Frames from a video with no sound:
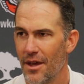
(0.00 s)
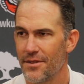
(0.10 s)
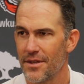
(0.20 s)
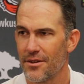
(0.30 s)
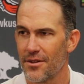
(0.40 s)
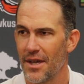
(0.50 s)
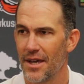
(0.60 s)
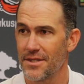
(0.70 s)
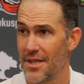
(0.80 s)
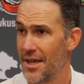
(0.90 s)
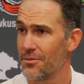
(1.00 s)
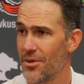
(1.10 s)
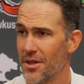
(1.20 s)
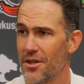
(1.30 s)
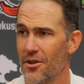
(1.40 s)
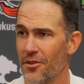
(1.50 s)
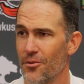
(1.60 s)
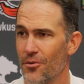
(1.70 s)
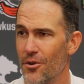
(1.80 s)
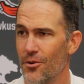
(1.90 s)
I think our guys like playing on
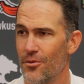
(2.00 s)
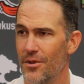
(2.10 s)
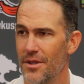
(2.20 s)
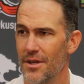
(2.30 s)
the road.